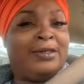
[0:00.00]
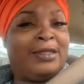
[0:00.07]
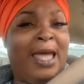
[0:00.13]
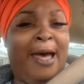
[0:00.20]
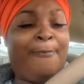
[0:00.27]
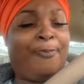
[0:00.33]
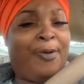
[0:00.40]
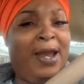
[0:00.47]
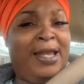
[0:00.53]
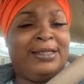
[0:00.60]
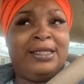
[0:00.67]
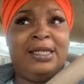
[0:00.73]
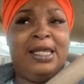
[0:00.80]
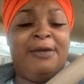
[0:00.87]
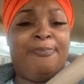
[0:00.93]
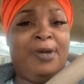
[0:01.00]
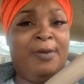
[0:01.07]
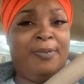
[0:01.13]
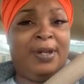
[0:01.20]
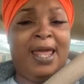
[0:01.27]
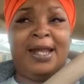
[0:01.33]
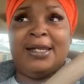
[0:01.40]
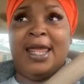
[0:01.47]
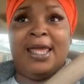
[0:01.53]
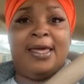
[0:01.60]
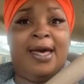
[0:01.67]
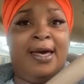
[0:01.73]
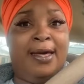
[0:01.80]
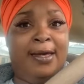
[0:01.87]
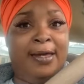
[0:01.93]
Stop praising these people like they
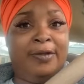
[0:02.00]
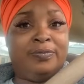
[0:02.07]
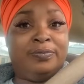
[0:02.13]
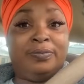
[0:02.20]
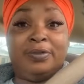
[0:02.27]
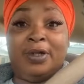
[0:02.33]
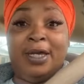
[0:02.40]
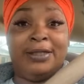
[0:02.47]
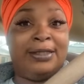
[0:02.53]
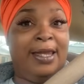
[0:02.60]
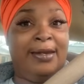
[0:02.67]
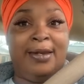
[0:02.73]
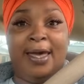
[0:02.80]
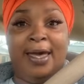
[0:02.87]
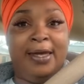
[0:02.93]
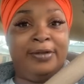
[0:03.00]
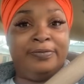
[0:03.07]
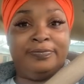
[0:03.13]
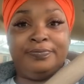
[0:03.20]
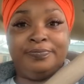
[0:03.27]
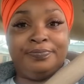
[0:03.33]
God. Because they not.